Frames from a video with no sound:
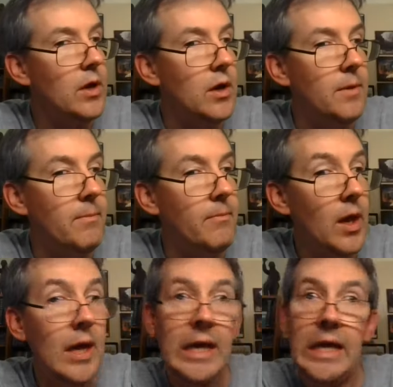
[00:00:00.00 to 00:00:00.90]

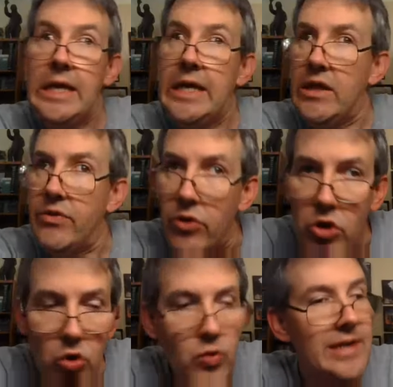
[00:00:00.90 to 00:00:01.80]
The
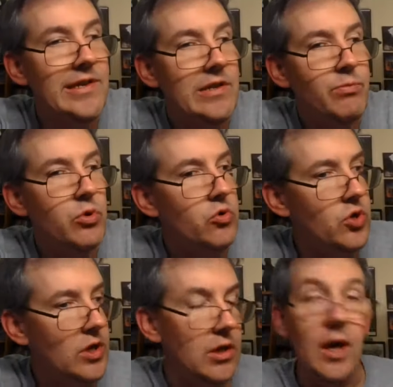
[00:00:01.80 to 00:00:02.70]
U.S. has
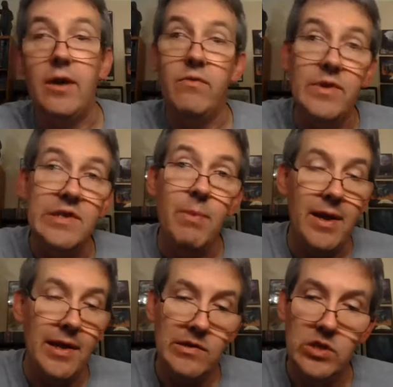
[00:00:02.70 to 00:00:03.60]
produced a lot of these
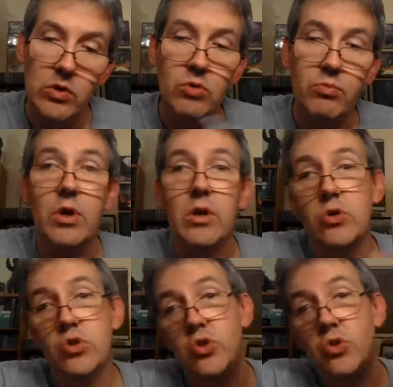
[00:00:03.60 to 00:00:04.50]
bands, no
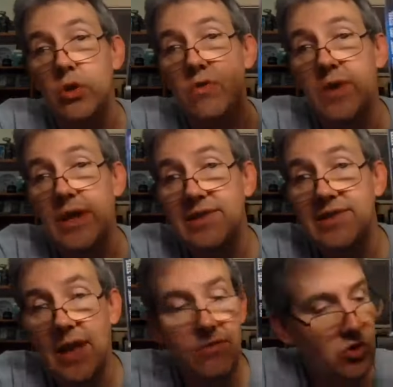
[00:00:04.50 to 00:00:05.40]
surprise. You've got
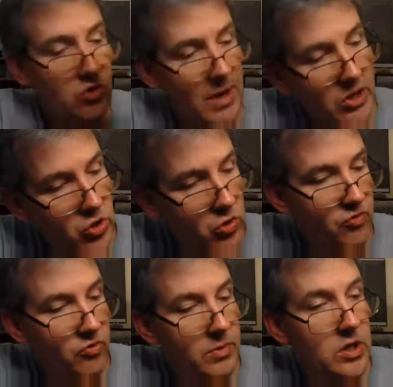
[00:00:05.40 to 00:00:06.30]
Savage Master
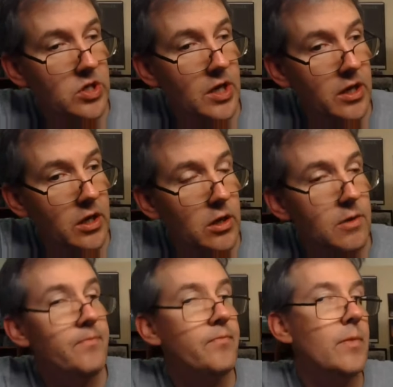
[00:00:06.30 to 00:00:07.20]
from Kentucky.
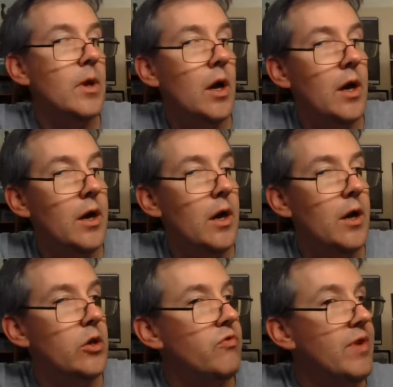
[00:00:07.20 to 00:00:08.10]

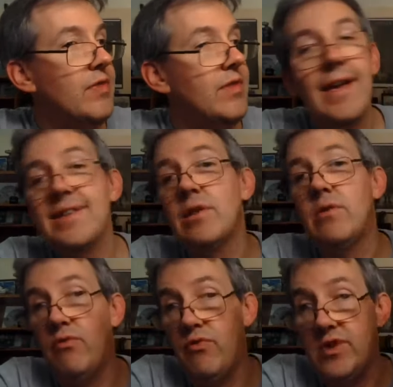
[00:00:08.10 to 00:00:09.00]
You've got the
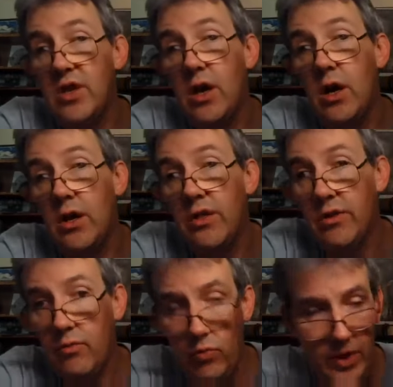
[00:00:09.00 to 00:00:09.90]
excellent Visigoth
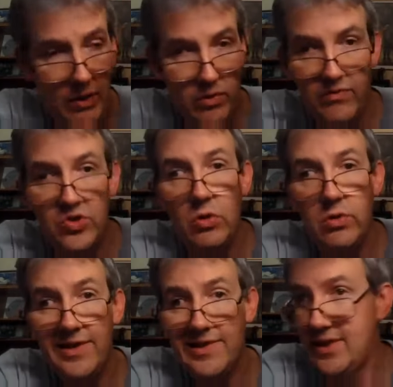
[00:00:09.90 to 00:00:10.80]
out of
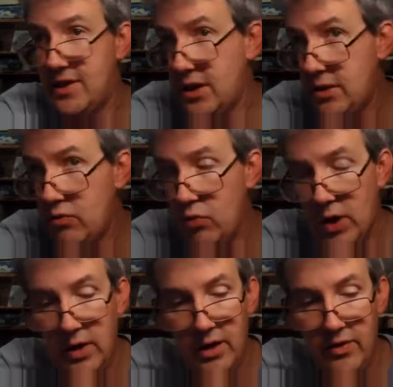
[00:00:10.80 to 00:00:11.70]
Salt Lake City.
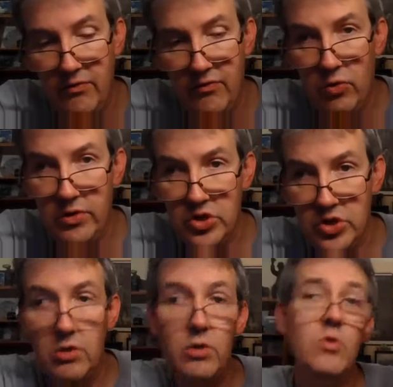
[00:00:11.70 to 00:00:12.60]
The
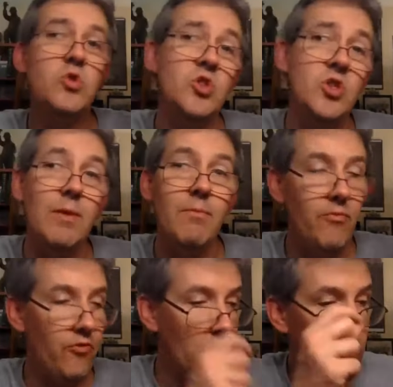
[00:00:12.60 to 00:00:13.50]
vocalist here is the same
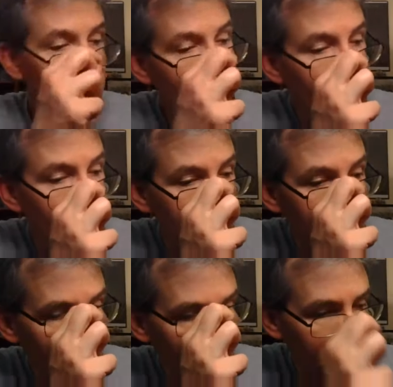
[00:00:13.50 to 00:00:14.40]
fellow who
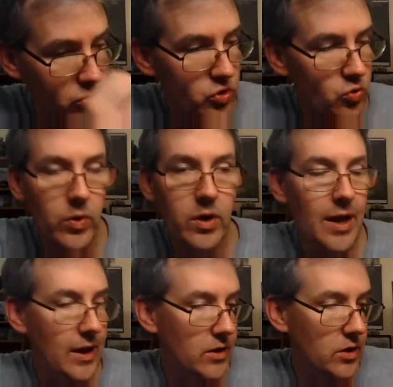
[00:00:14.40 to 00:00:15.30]
did vocals
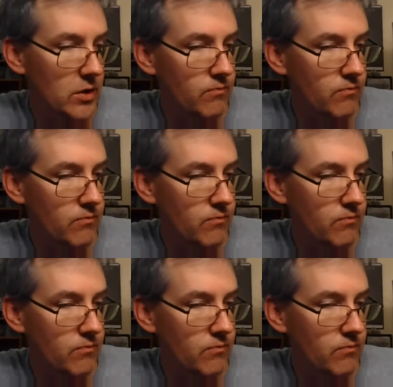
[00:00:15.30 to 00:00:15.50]
with and